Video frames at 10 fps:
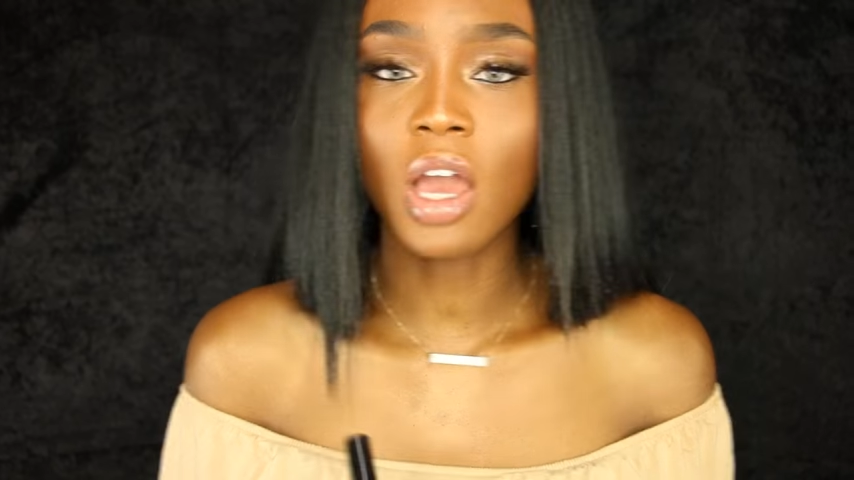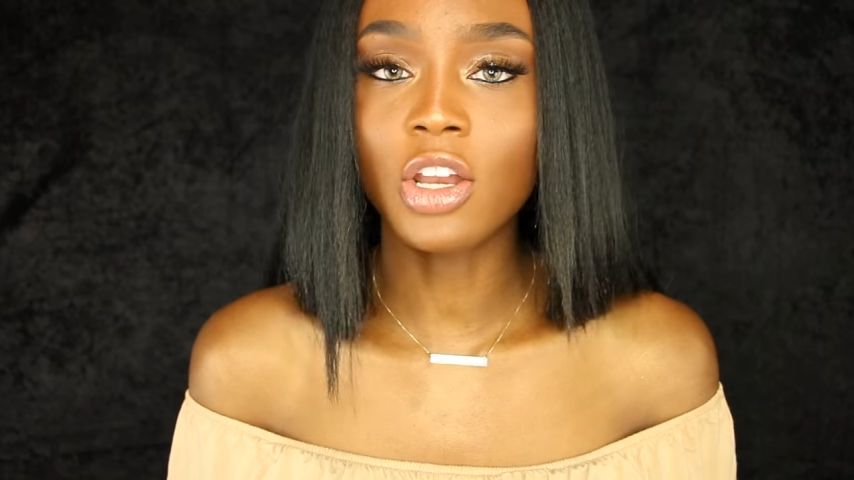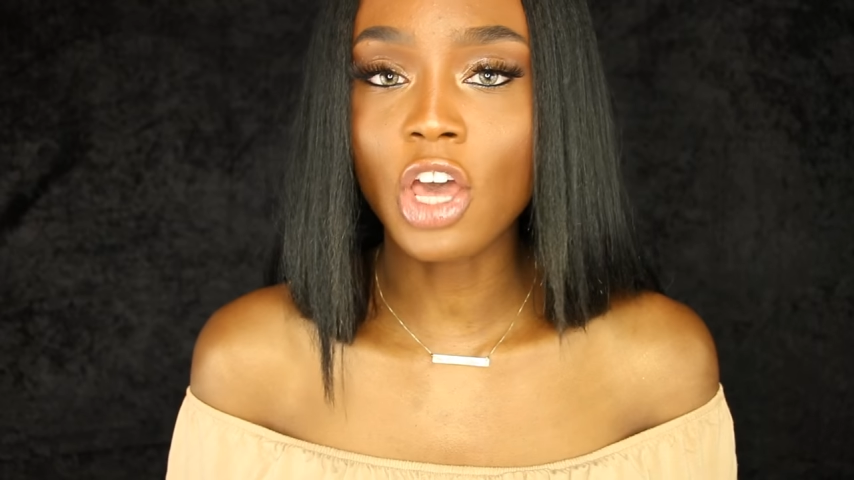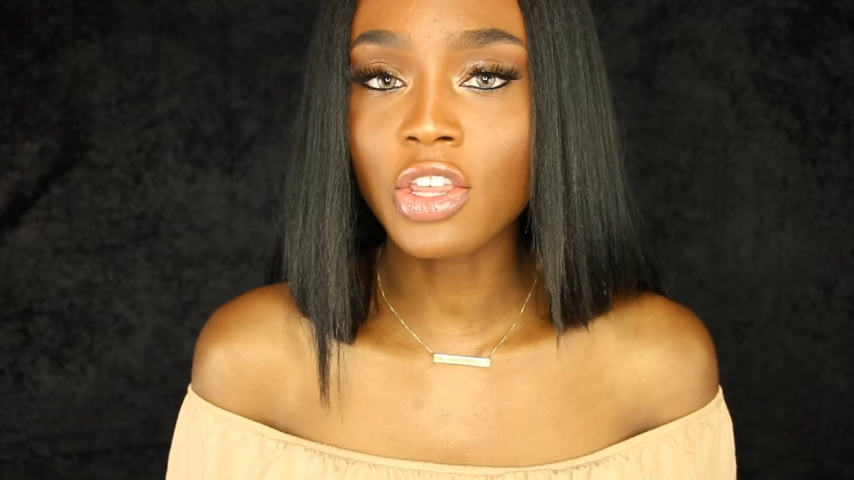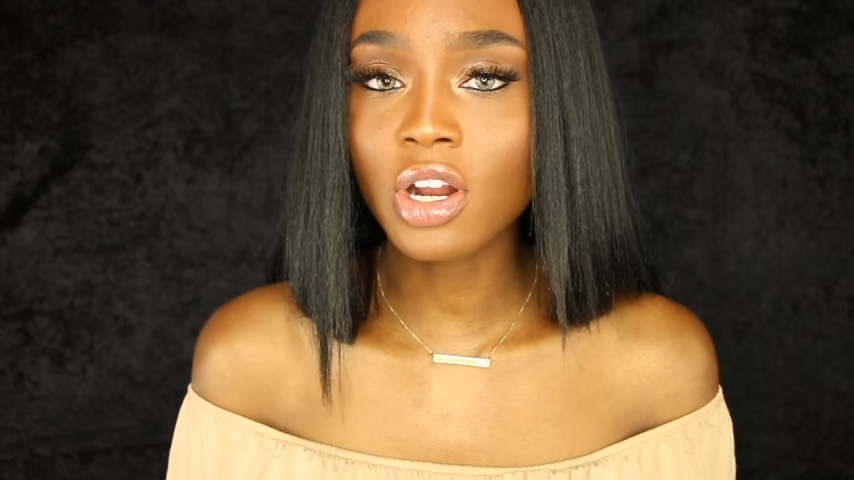
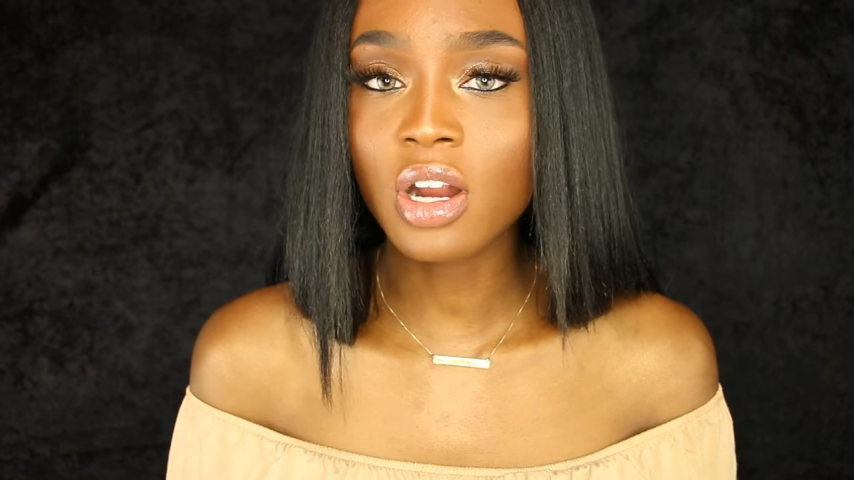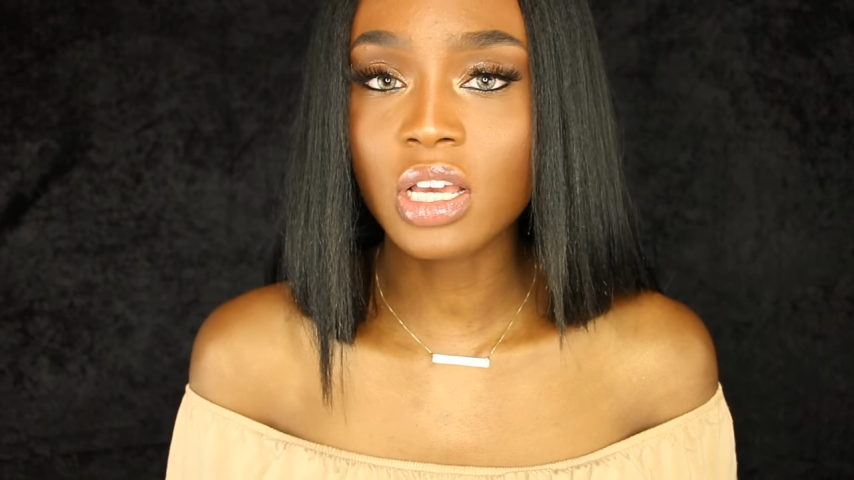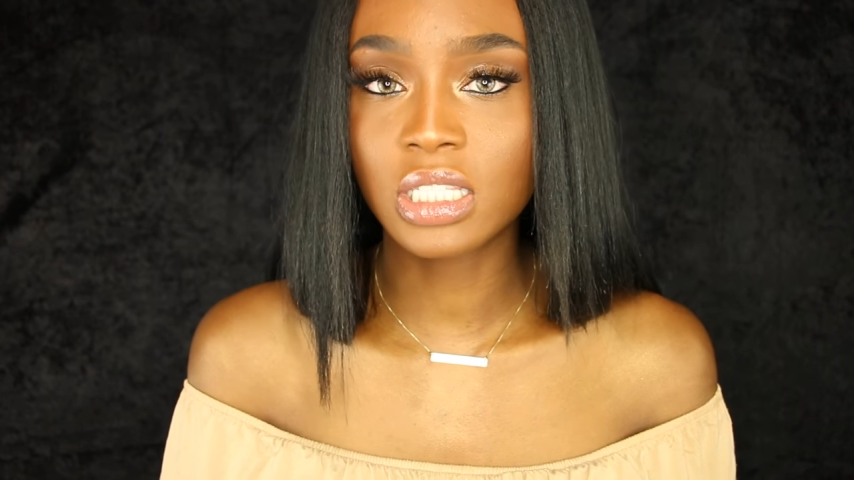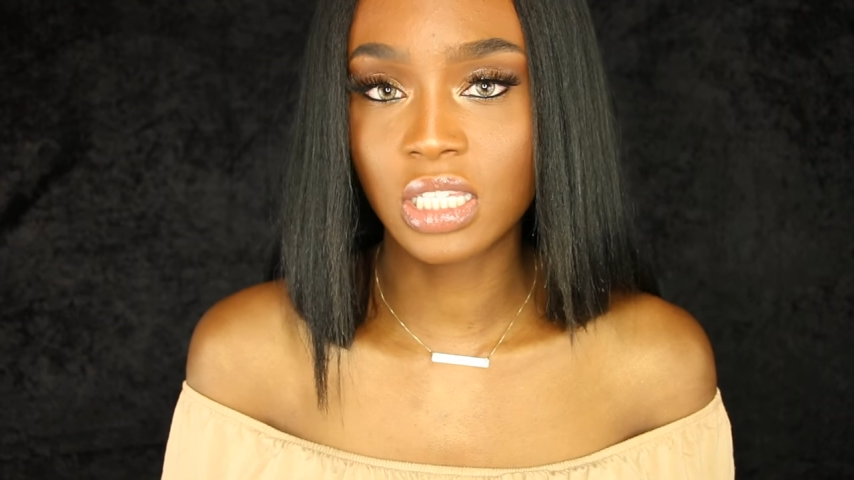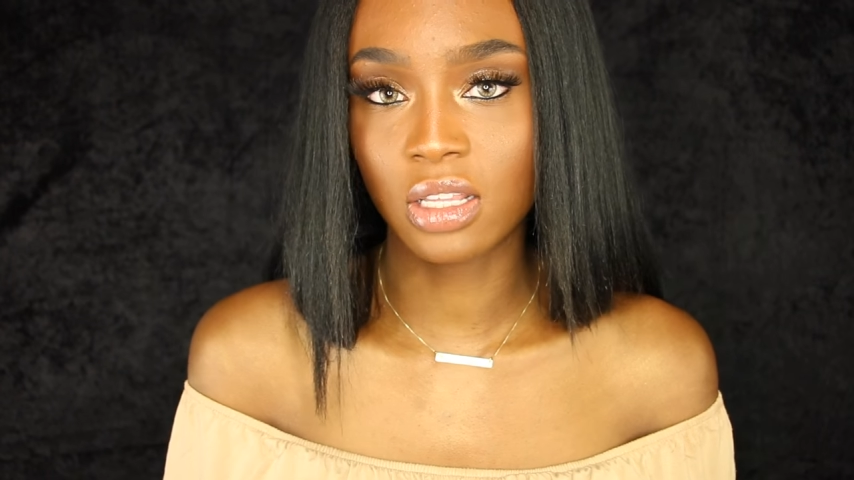another
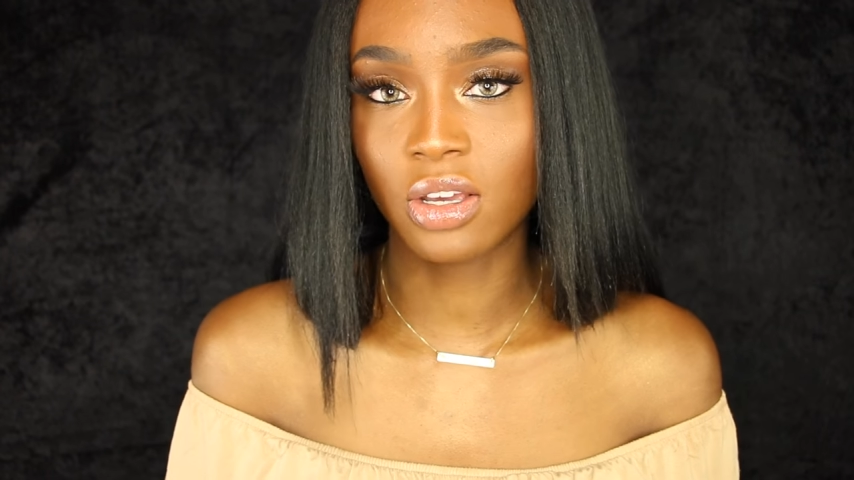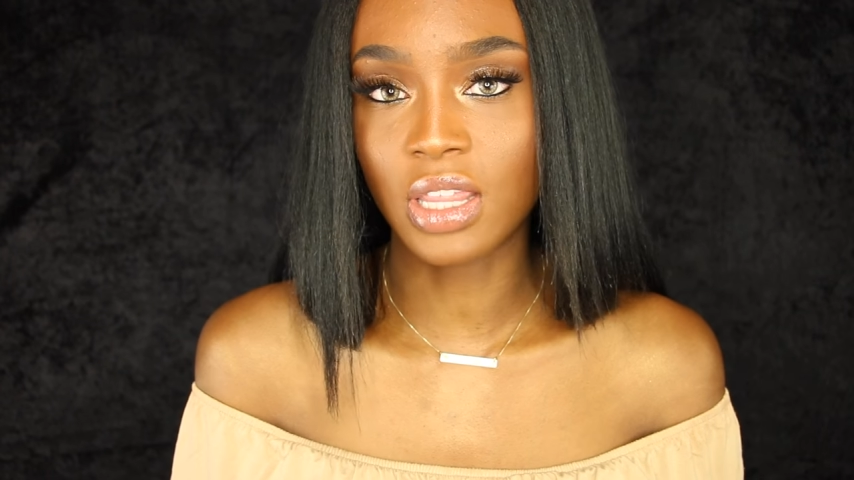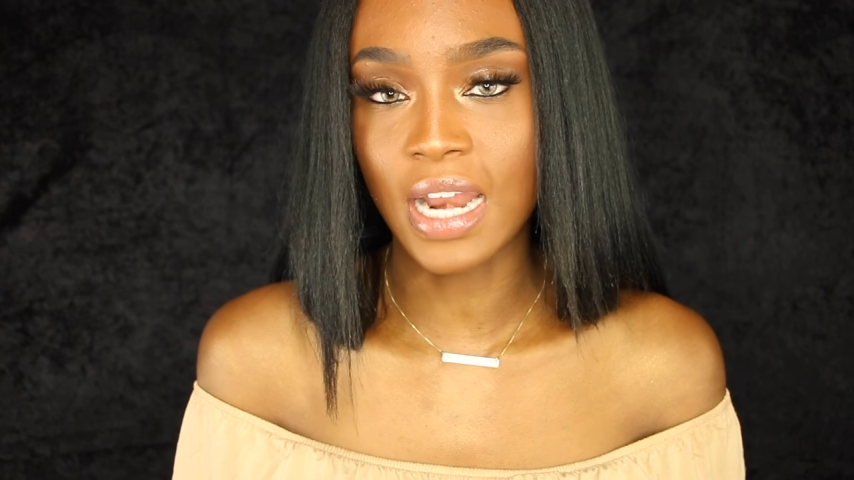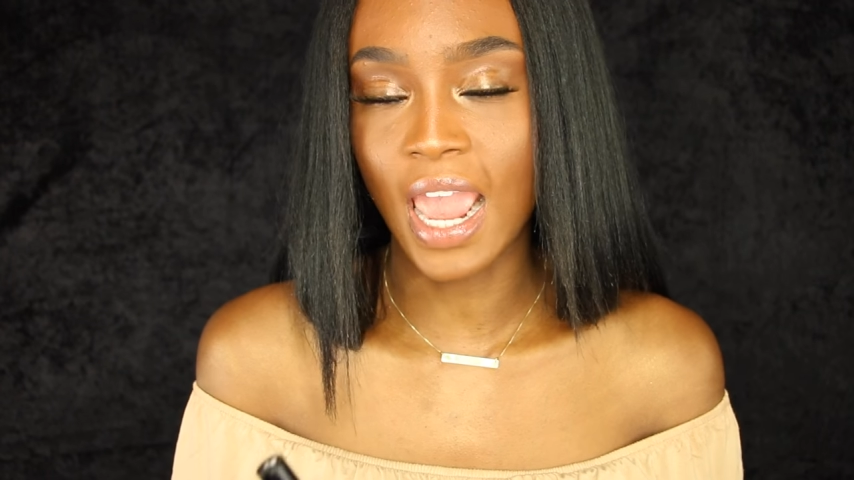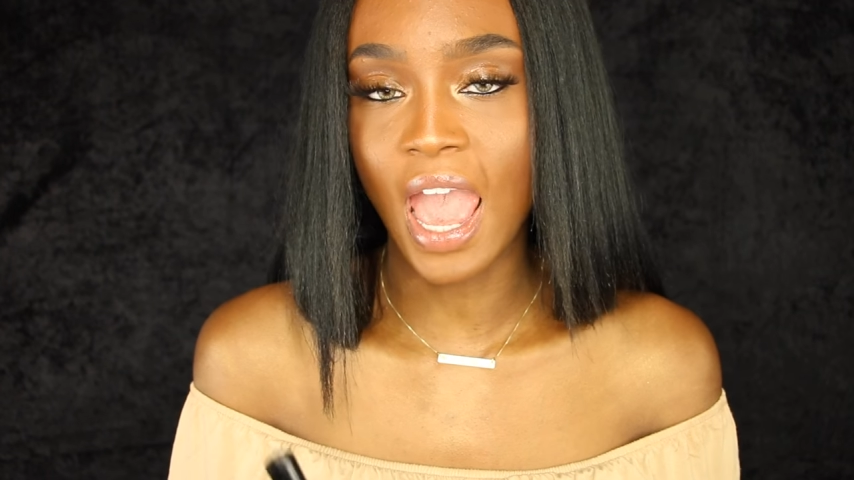concealer that I